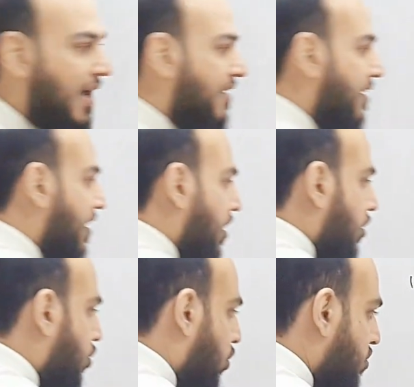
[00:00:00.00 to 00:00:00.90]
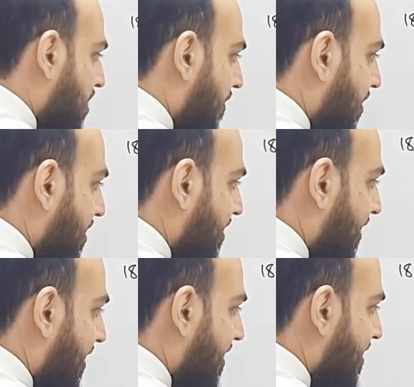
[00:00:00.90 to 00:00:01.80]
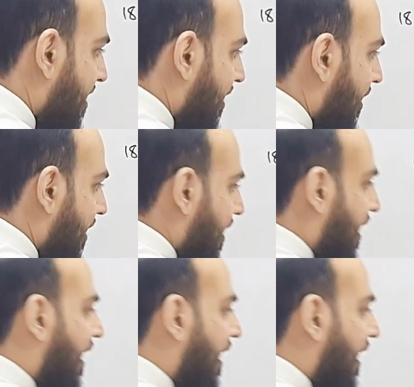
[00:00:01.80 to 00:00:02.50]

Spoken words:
get 270 degree here,